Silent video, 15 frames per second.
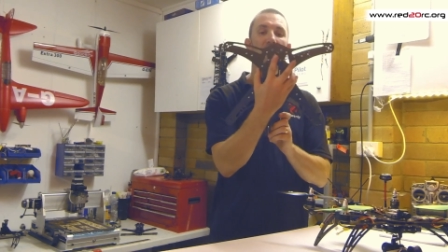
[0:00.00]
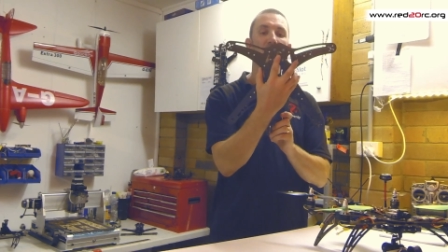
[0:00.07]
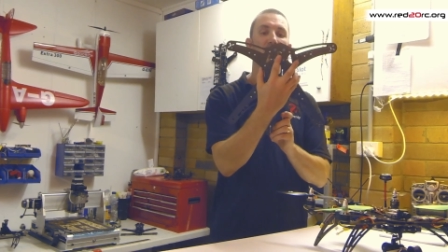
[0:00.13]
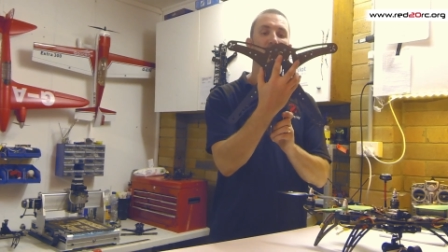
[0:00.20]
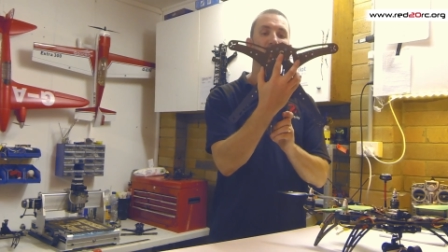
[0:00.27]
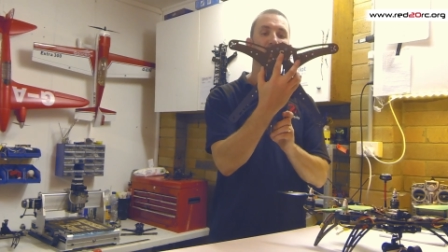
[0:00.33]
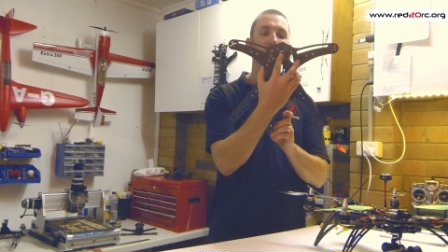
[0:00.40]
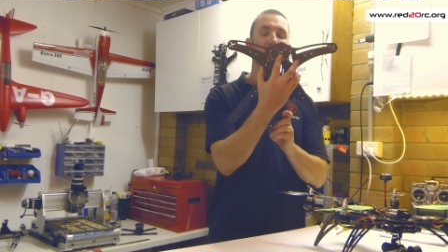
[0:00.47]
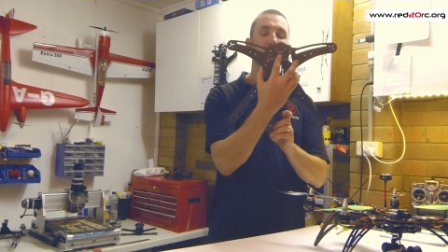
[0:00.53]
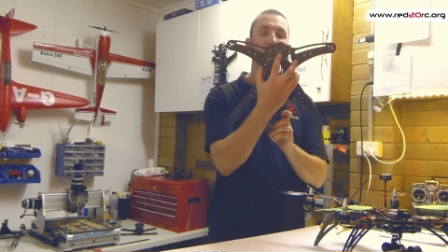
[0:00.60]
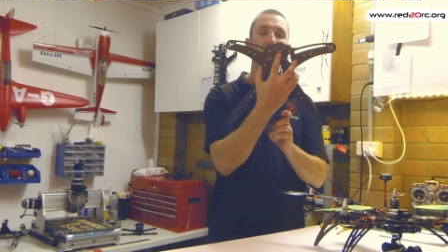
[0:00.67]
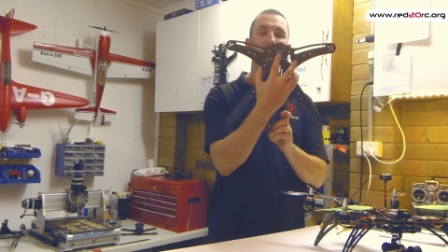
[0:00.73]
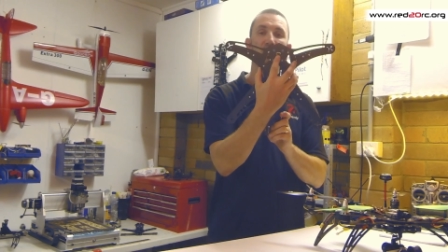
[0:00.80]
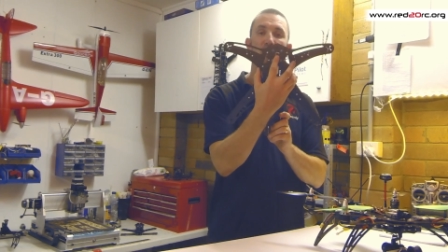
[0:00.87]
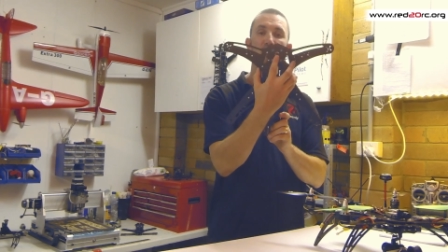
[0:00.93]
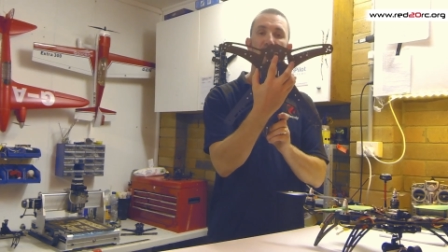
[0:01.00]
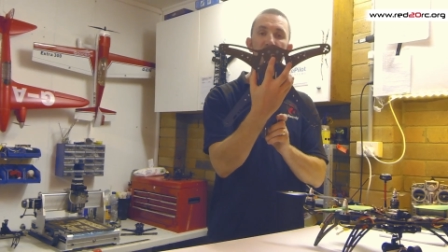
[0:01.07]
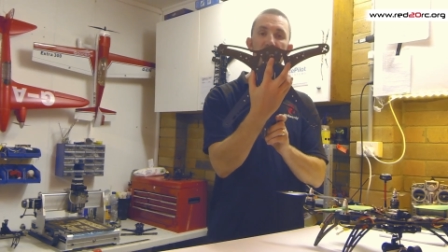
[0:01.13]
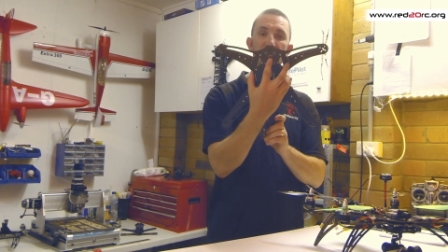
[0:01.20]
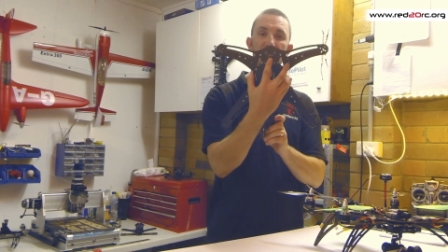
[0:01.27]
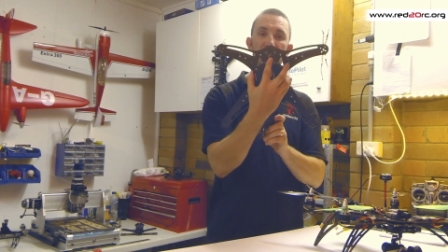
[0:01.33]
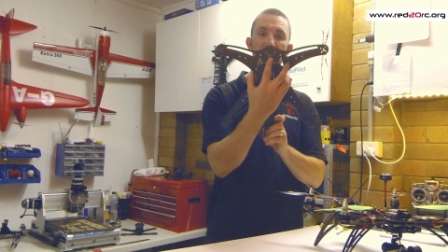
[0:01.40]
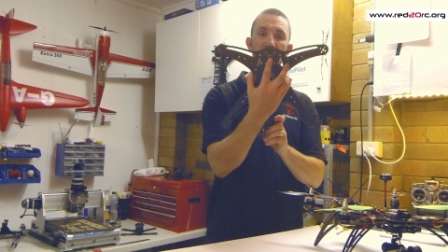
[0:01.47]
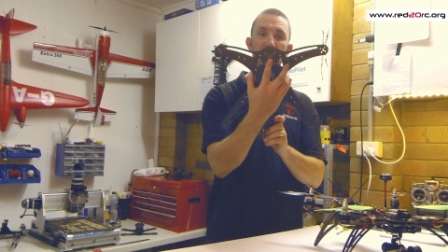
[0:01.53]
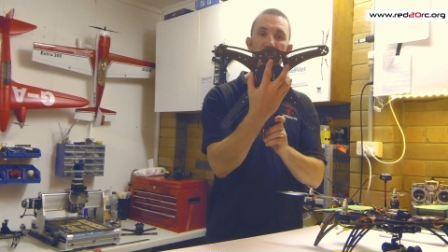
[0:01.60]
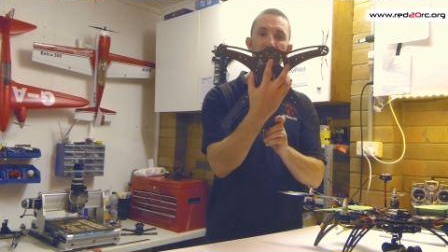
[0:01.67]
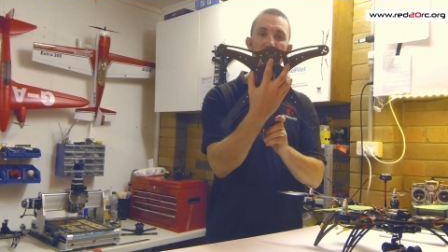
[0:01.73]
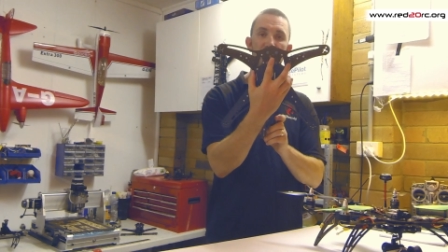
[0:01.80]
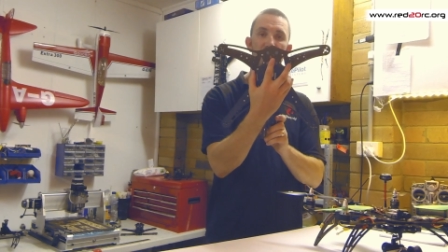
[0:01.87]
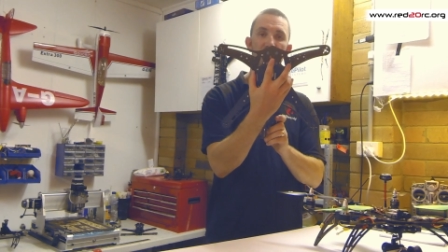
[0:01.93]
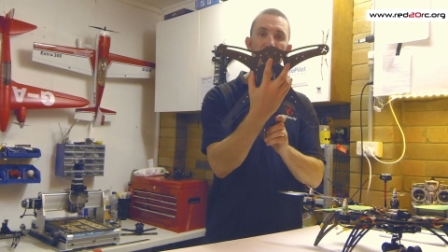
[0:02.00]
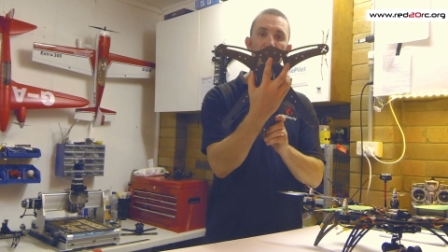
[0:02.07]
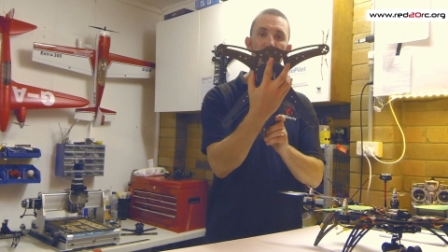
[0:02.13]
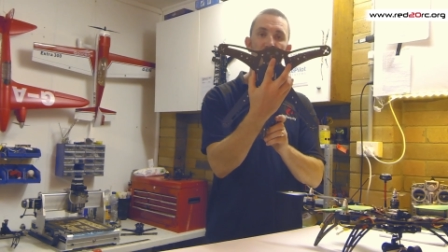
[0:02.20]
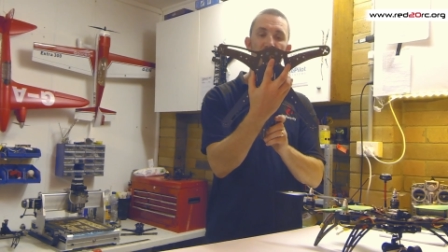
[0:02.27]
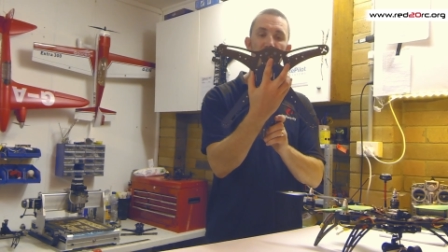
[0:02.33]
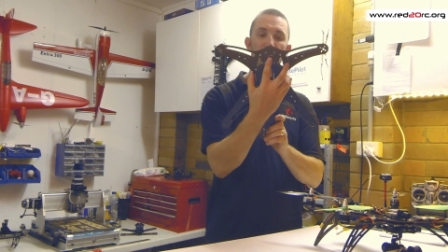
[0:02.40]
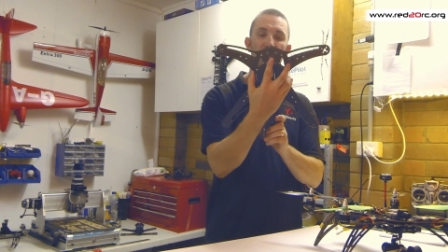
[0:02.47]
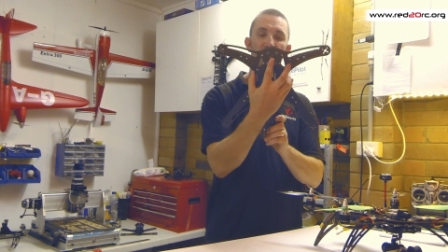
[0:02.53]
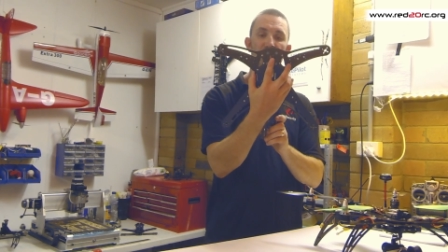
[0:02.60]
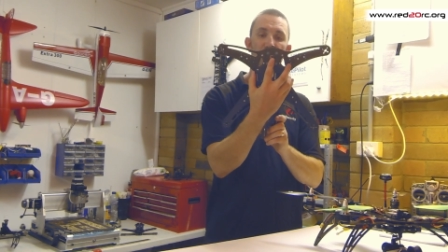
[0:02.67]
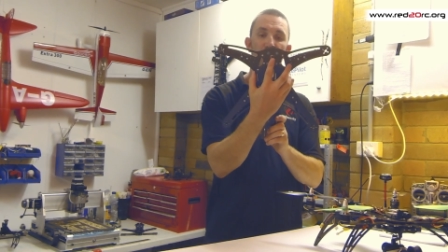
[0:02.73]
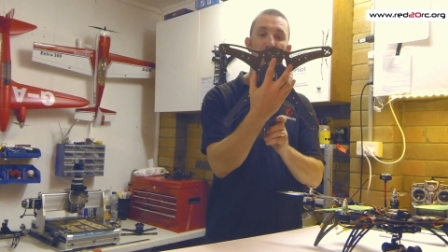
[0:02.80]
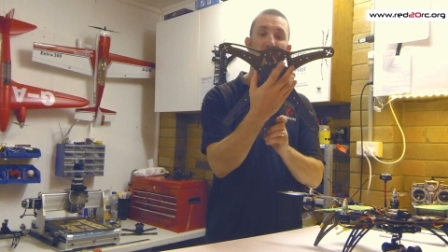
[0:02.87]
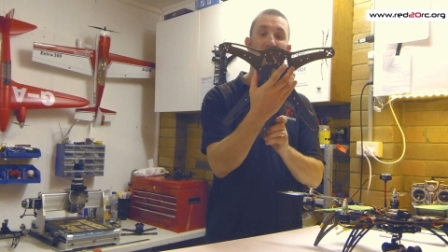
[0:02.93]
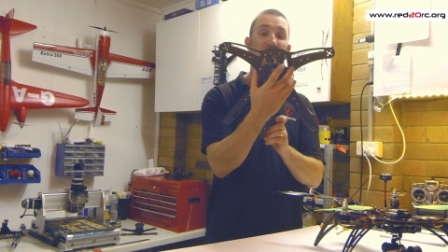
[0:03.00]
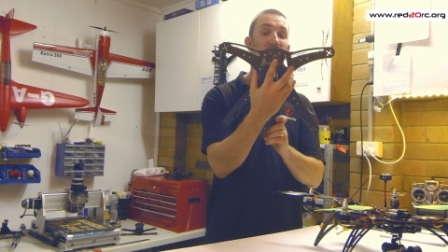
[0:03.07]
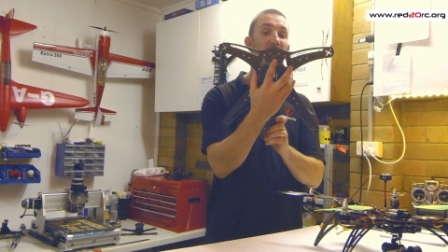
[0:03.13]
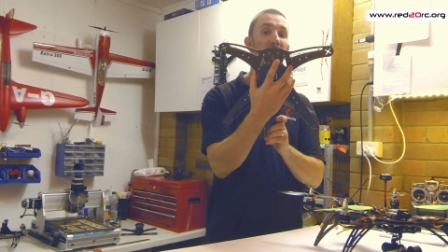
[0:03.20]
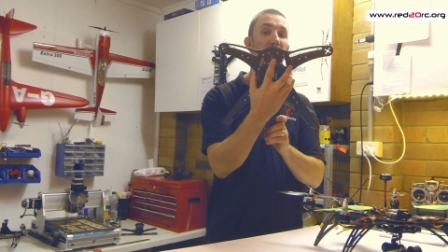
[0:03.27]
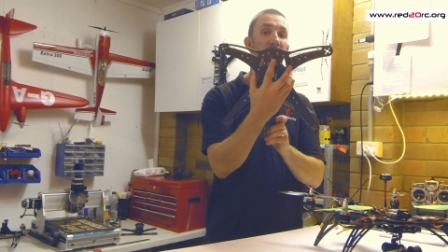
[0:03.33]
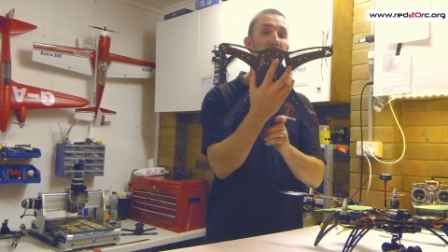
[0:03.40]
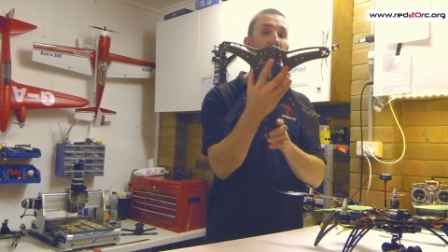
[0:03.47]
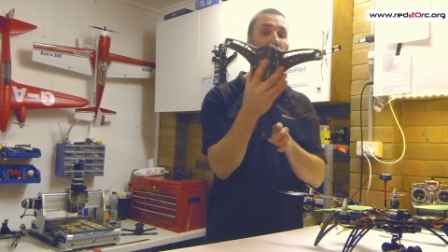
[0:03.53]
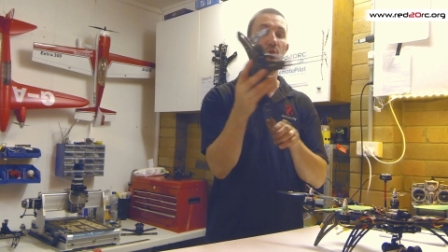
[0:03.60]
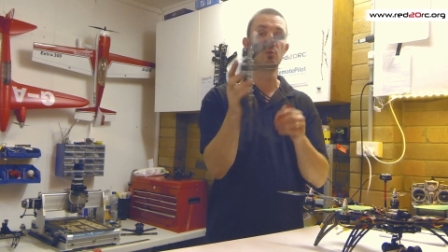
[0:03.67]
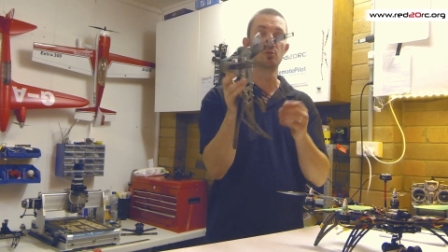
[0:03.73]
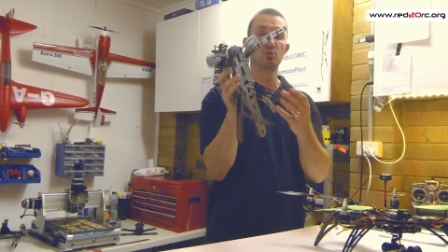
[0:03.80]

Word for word: uh, a Mobius style vibration plate either on